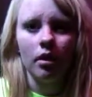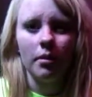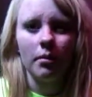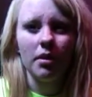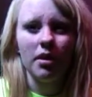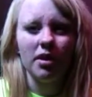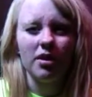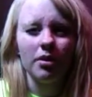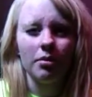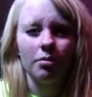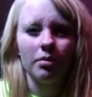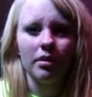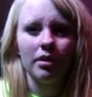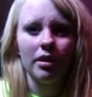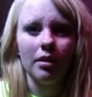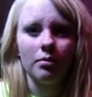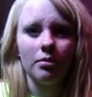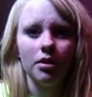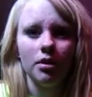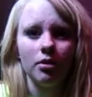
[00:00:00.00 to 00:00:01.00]
I mean, that's
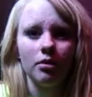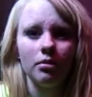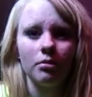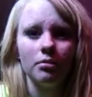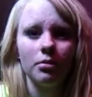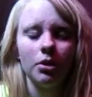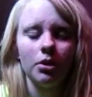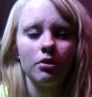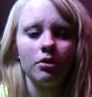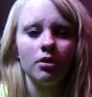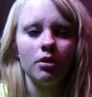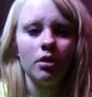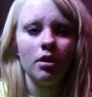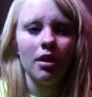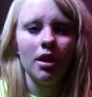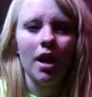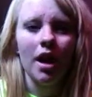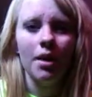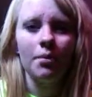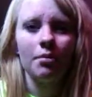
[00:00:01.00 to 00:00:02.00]
completely up to you, but
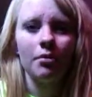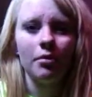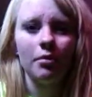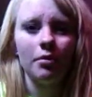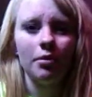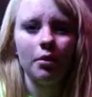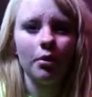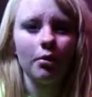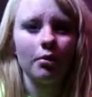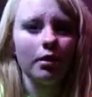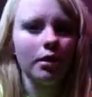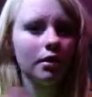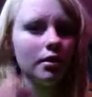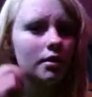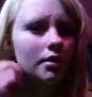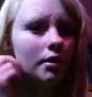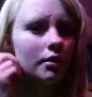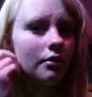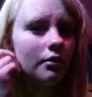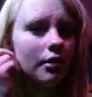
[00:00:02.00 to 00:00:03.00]
I prefer with O-rings
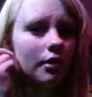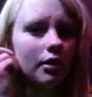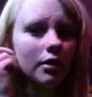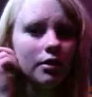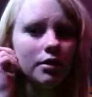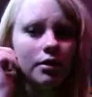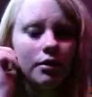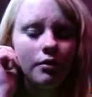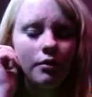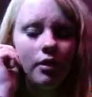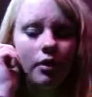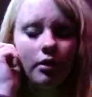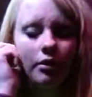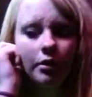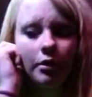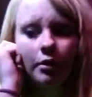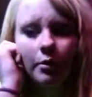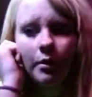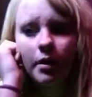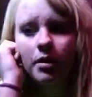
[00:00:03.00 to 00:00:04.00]
because I feel like it's gonna fall
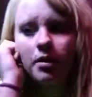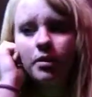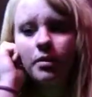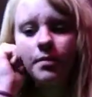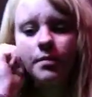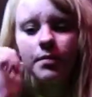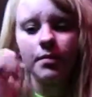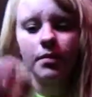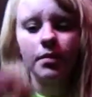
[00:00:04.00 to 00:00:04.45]
out otherwise.